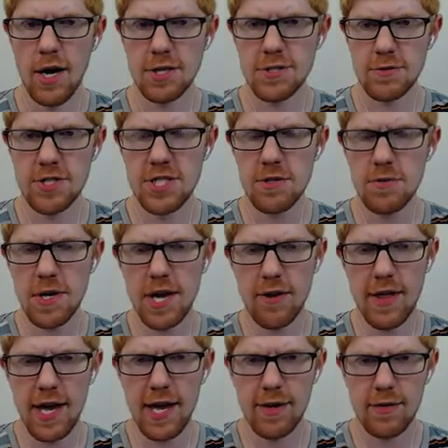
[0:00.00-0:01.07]
also, do you hear
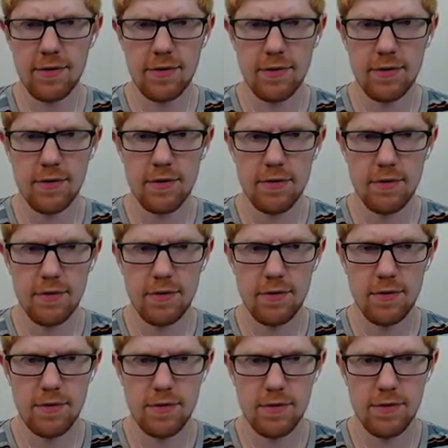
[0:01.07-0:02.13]
that?
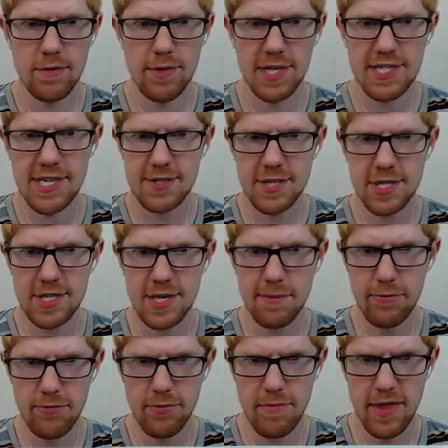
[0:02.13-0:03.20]
It sounds like it's
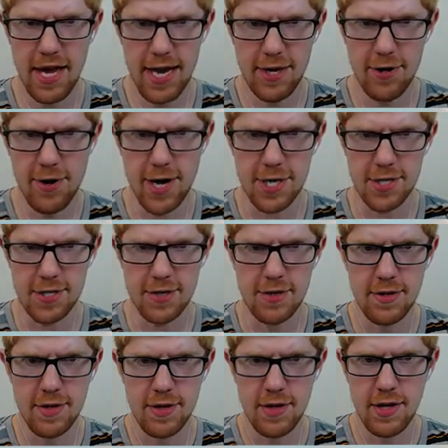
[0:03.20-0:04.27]
coming from that
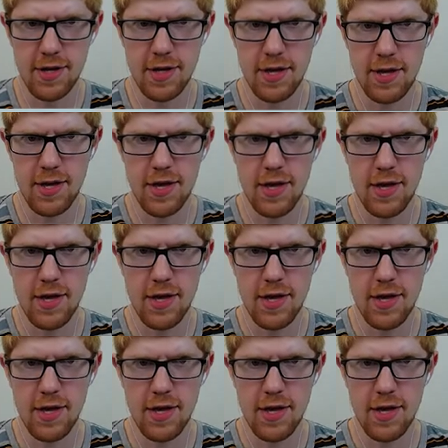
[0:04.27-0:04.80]
direction.